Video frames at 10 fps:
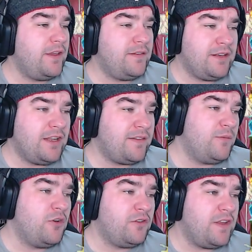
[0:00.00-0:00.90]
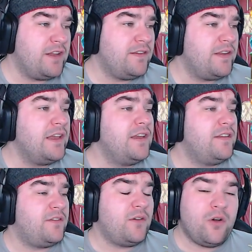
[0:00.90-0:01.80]
He's going to get some knockdowns,
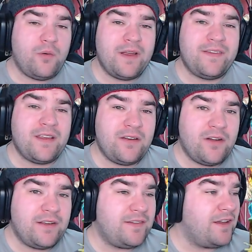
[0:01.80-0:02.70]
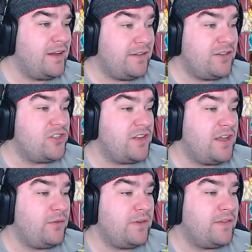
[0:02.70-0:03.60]
so always a nice addition
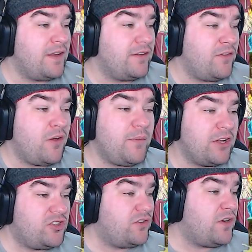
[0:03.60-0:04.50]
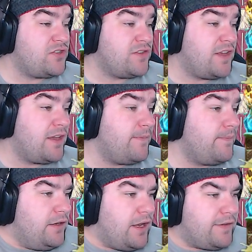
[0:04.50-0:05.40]
there to his turn bar generation there.
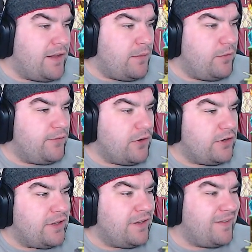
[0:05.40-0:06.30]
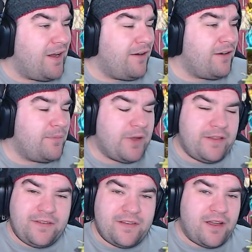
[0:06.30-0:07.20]
Next up, we've got Katara,
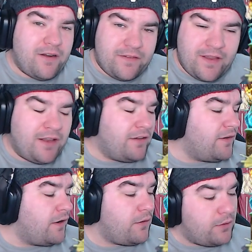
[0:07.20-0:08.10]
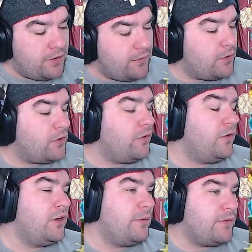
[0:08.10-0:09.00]
base Katara, tank Katara, whatever you want to
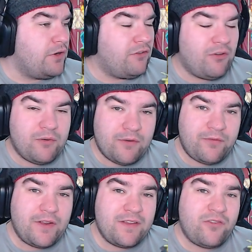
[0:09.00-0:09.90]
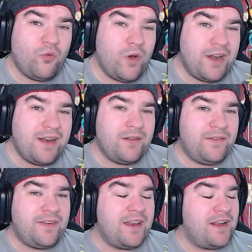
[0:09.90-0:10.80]
call her. We've got a 2 defense, 1
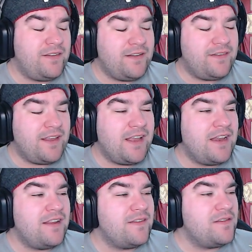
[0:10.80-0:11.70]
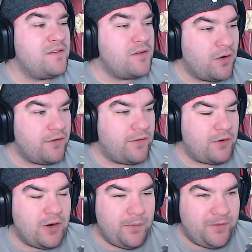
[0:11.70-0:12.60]
health set. As you can see, it is not a
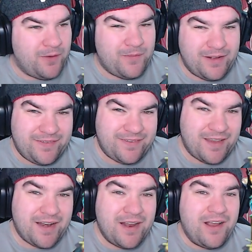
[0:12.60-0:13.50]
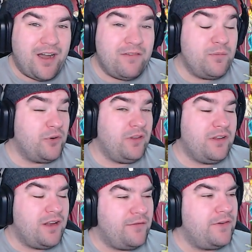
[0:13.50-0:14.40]
very optimized set. I haven't put a
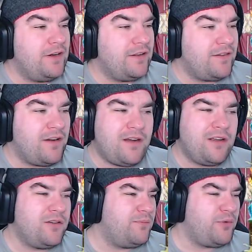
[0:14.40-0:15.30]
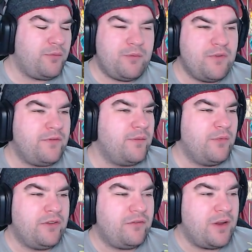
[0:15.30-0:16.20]
lot of effort into Katara. I could probably move some
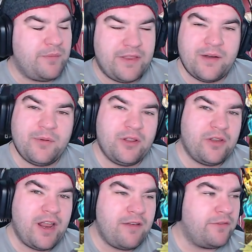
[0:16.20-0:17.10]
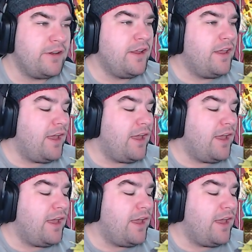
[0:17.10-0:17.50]
mods around, but that'd be a lot of effort.